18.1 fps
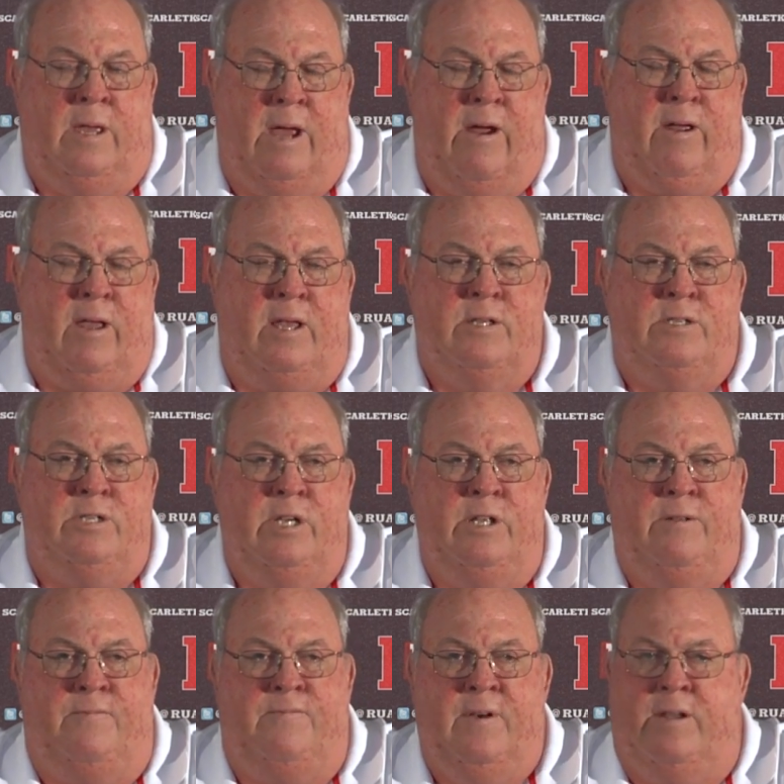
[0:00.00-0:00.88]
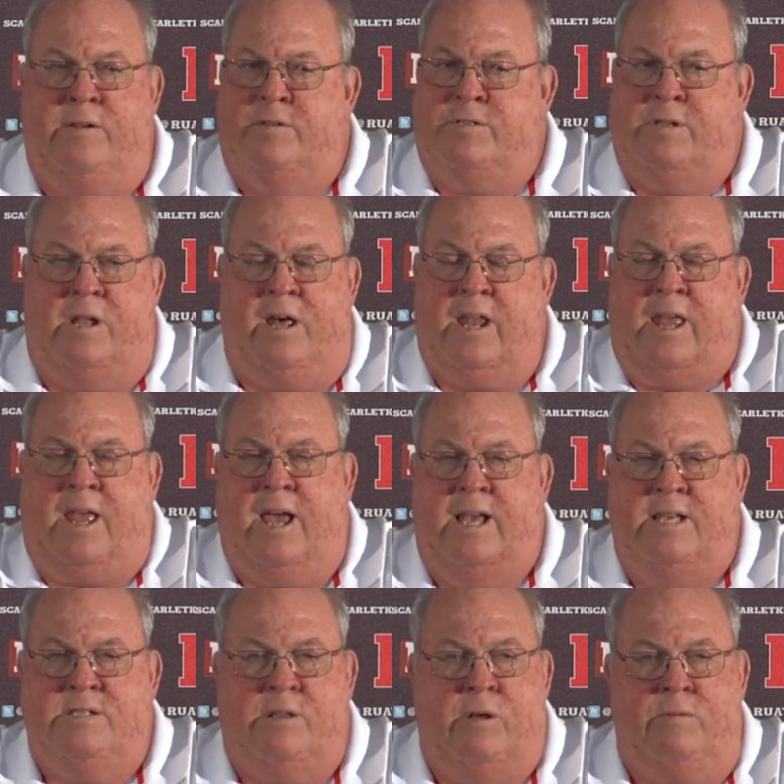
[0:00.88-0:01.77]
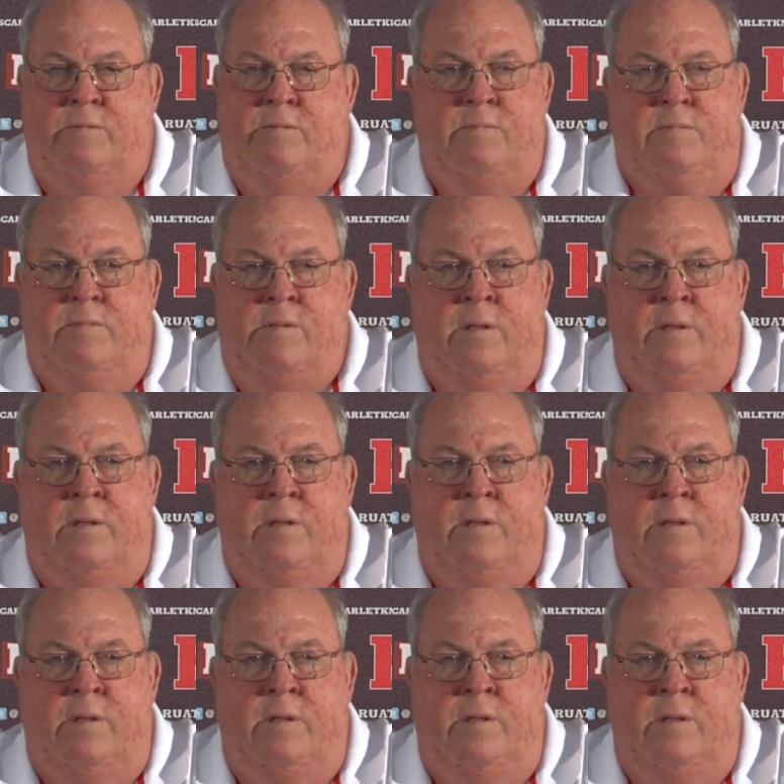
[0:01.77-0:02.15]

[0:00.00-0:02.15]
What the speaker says: Gary can see defenders. A lot of guys don't.